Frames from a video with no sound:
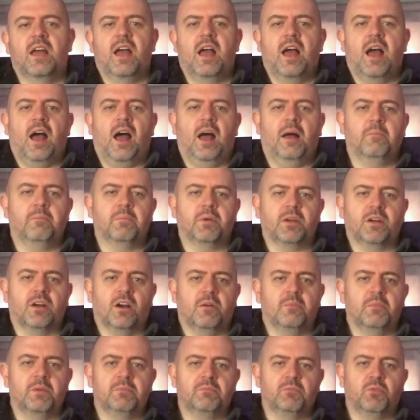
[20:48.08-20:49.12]
I'm
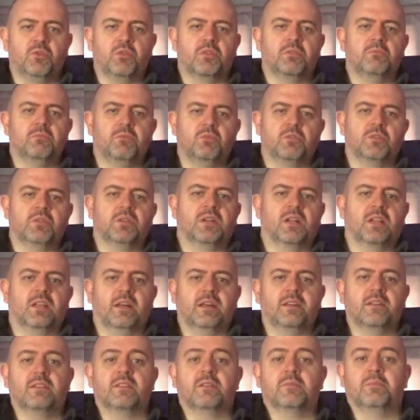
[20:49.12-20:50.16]
becoming more and more
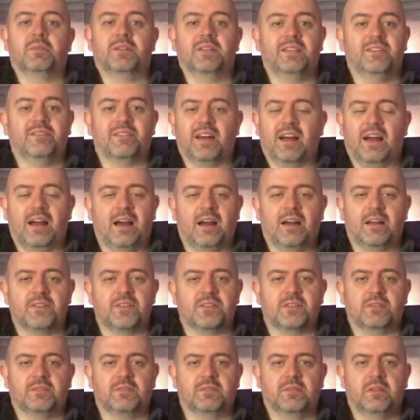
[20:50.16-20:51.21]
inclined to believe it
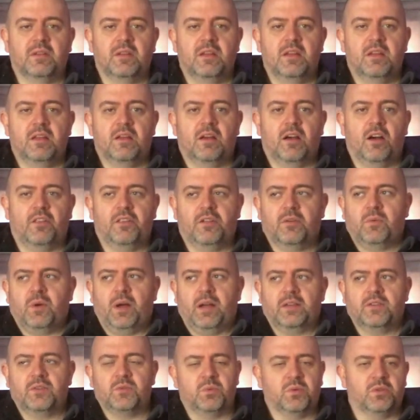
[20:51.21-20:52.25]
hasn't.
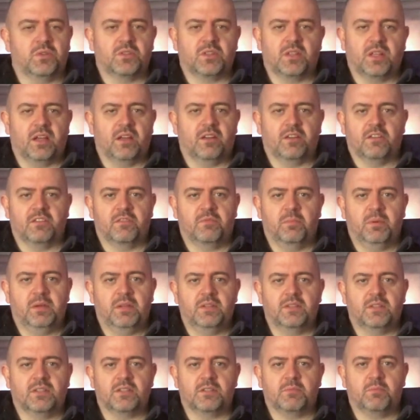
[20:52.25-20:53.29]
Otherwise, where's the era of
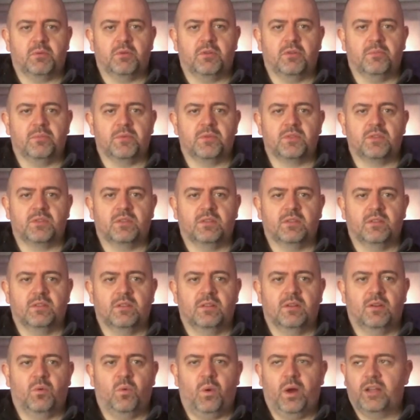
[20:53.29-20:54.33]
peace that's promised?
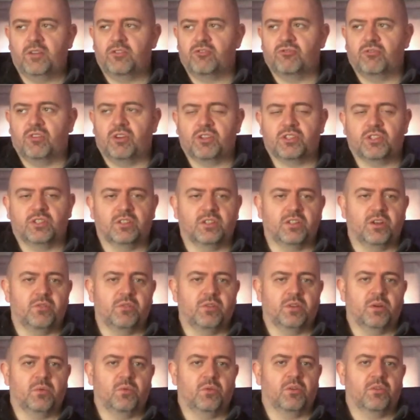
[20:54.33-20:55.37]
Why is Russia now in
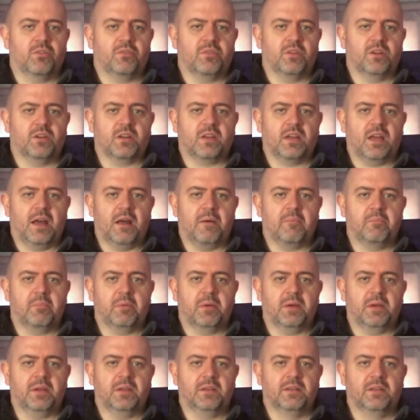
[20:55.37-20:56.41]
a warfare
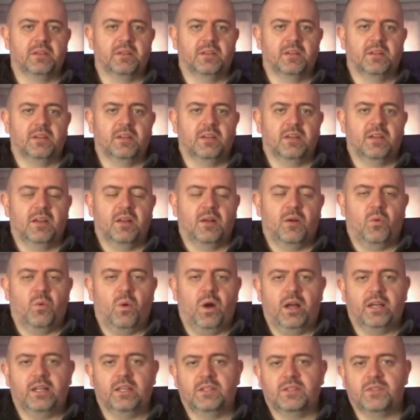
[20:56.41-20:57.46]
campaign? Why
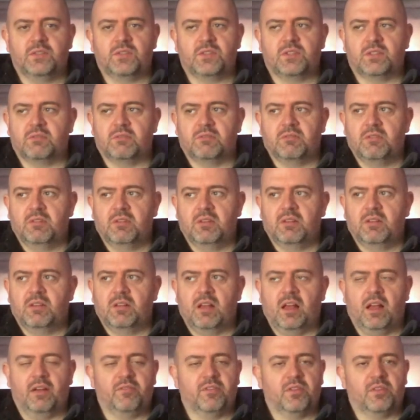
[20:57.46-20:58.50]
is
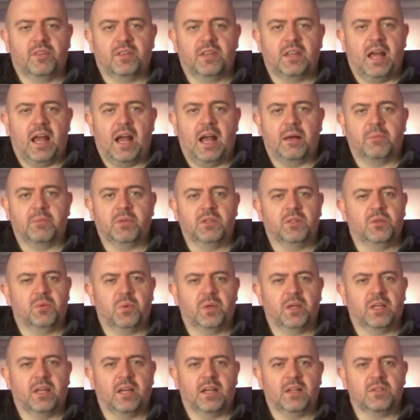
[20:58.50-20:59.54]
everything happening the way
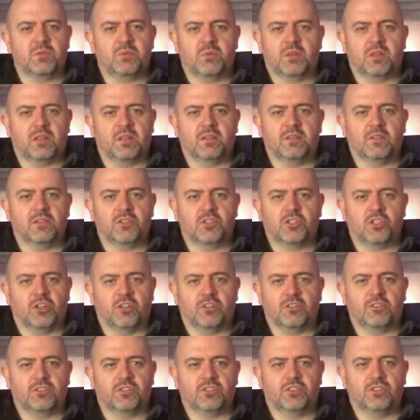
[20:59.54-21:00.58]
it is within the
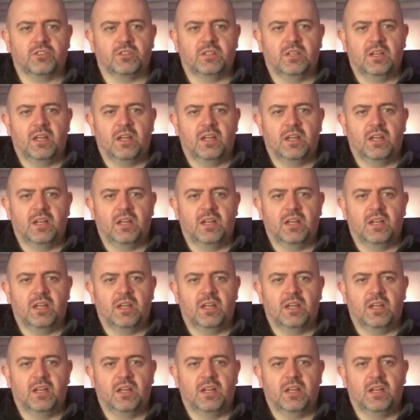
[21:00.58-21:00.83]
church?